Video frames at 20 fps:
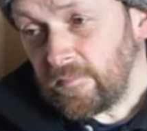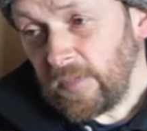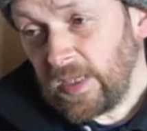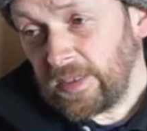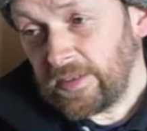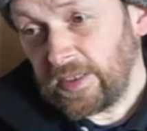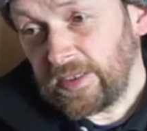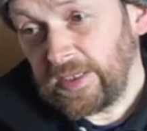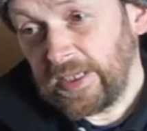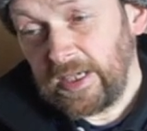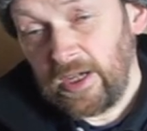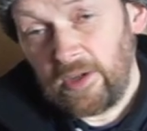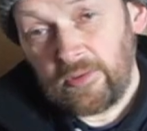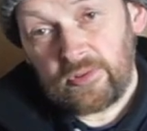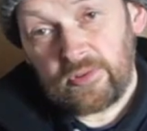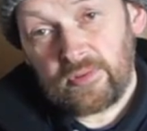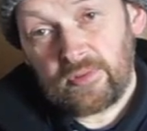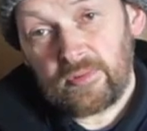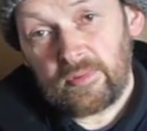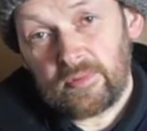the
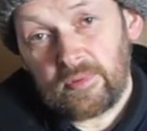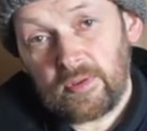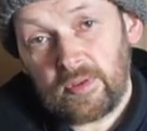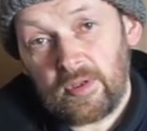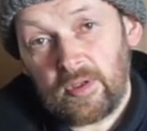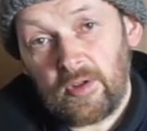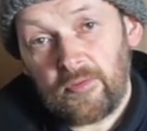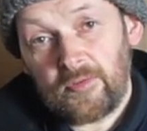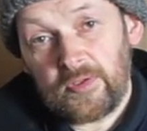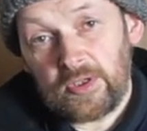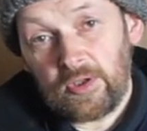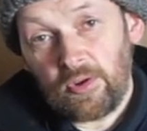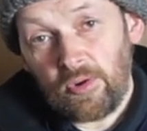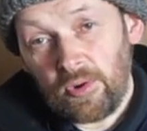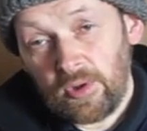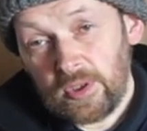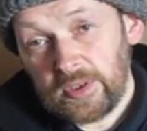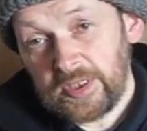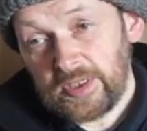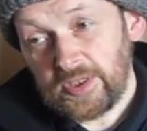layout of the
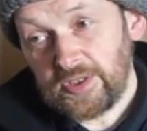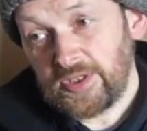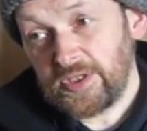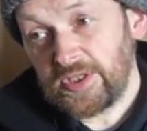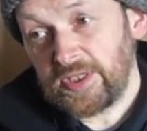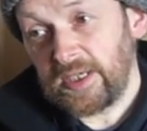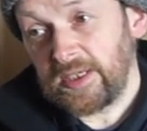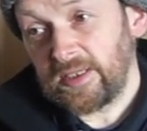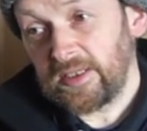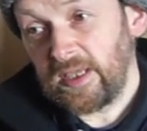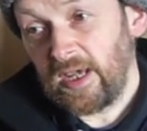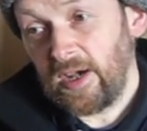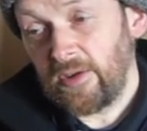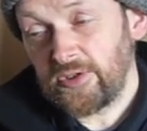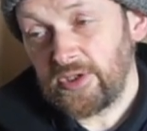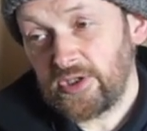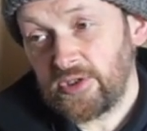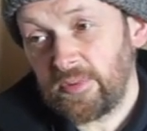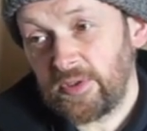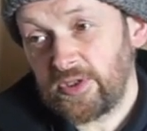oldest style
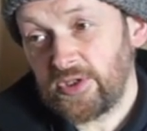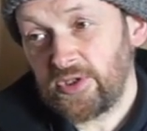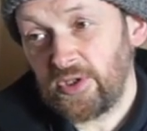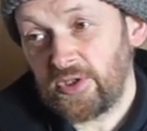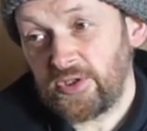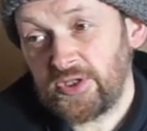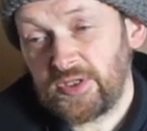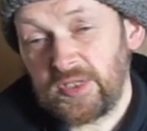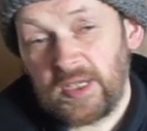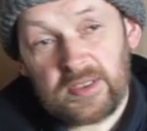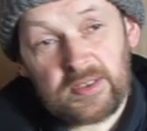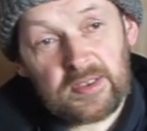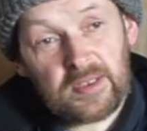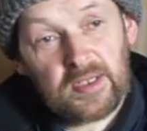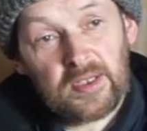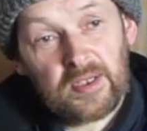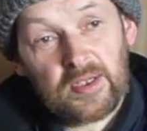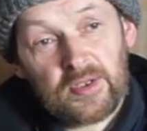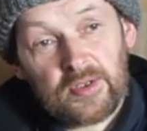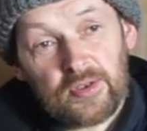houses was such that
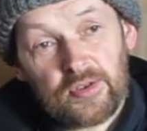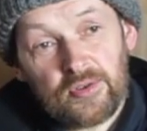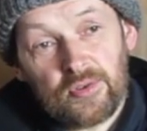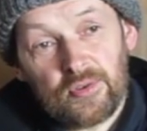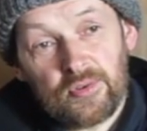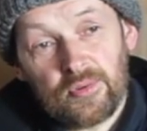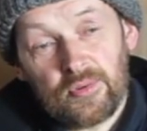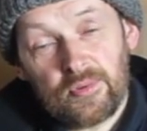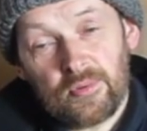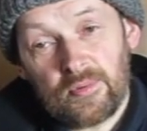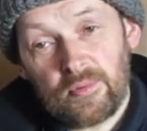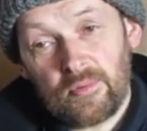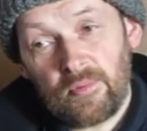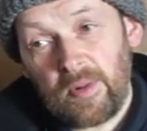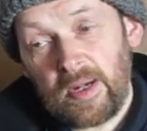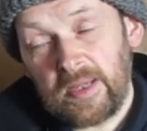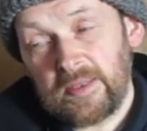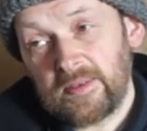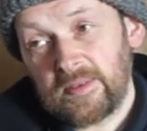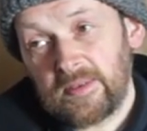you
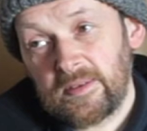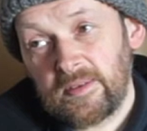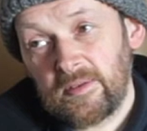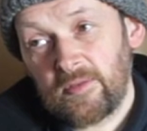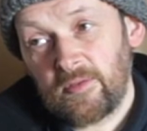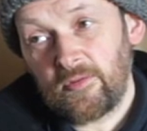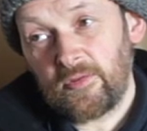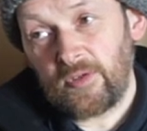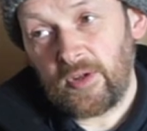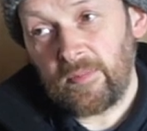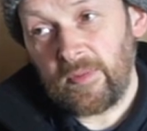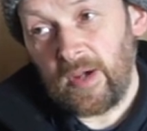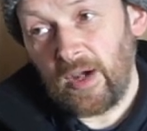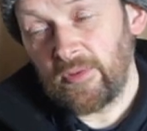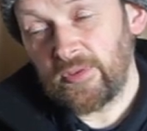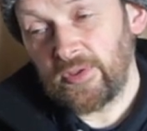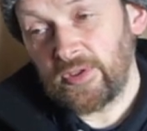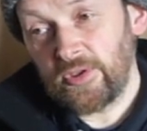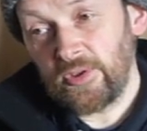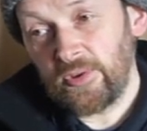went from
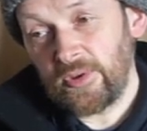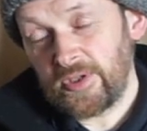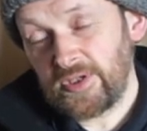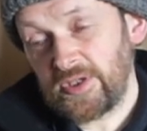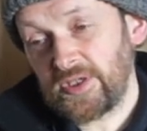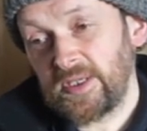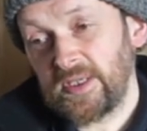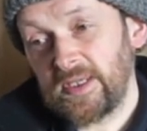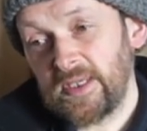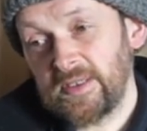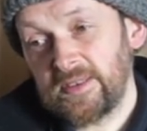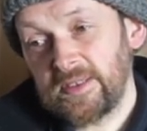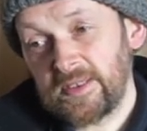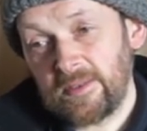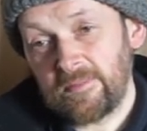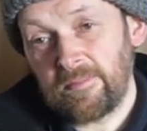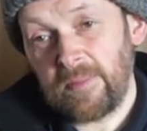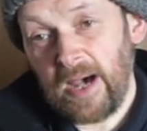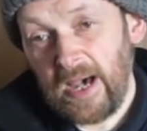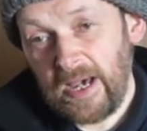outdoors into the
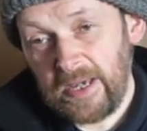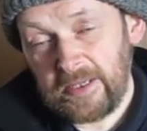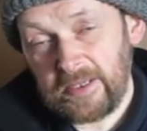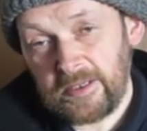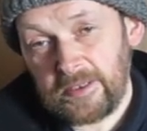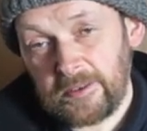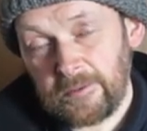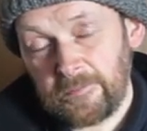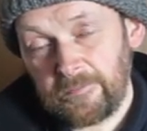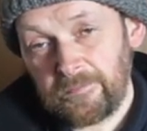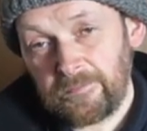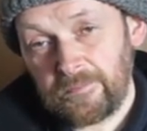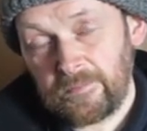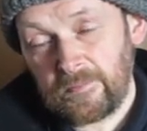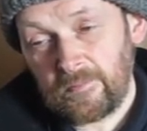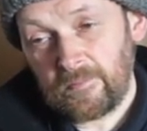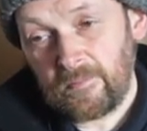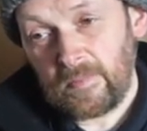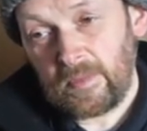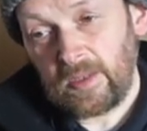byre,
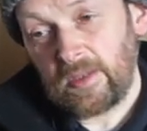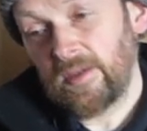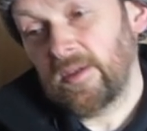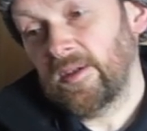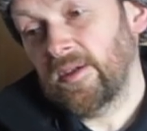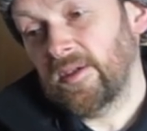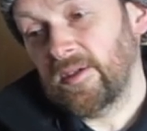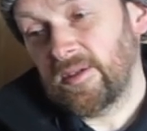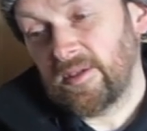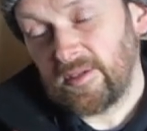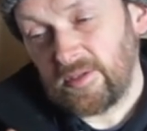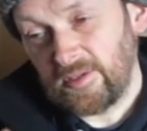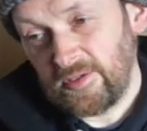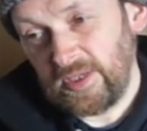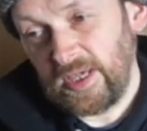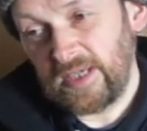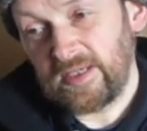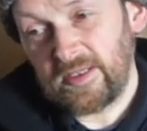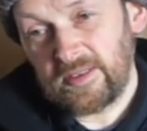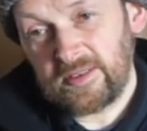
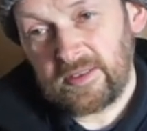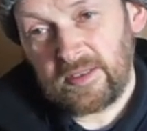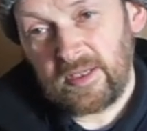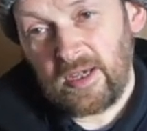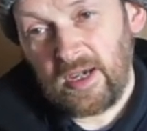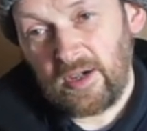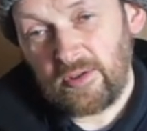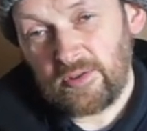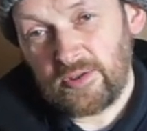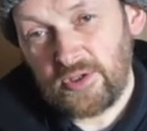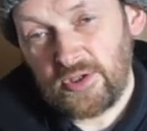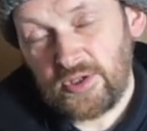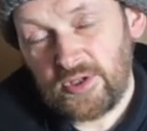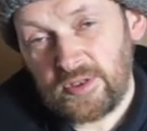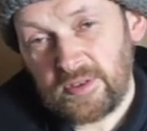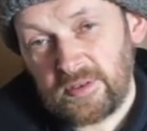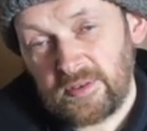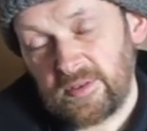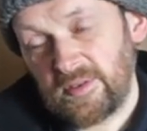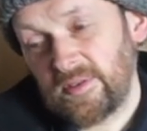then into the house,
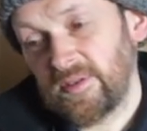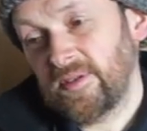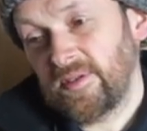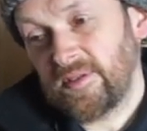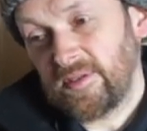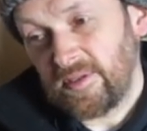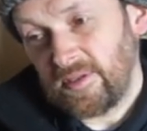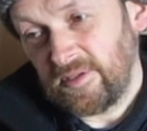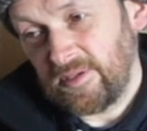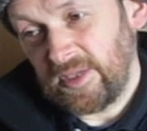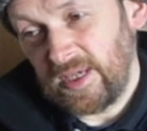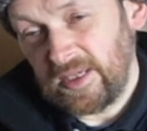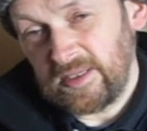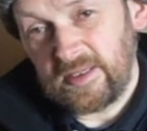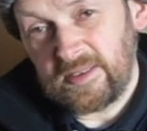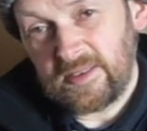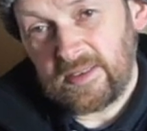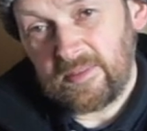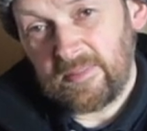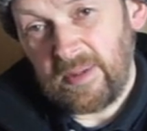then
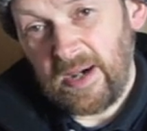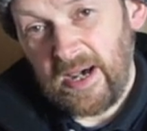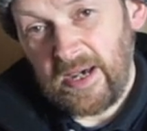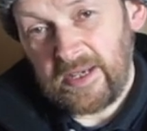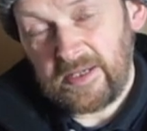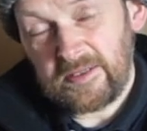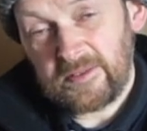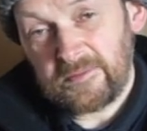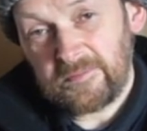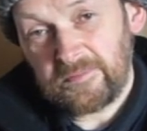into the barn.